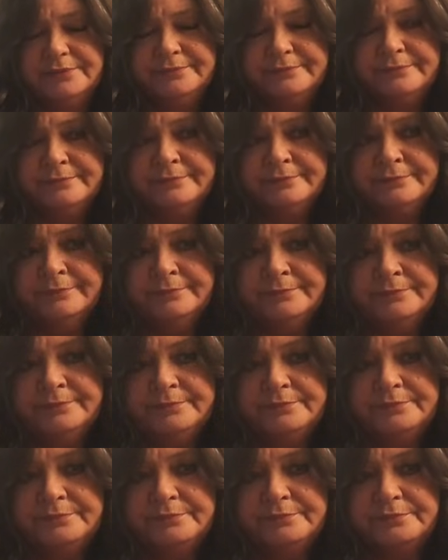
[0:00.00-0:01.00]

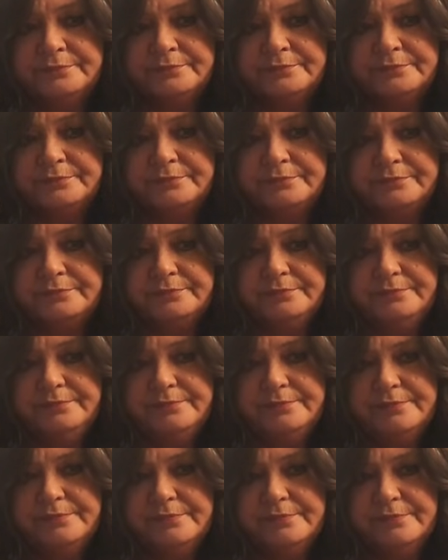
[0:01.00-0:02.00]

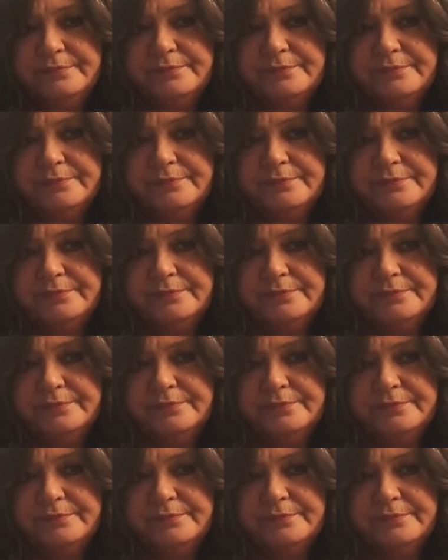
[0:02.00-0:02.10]
Nothing is said.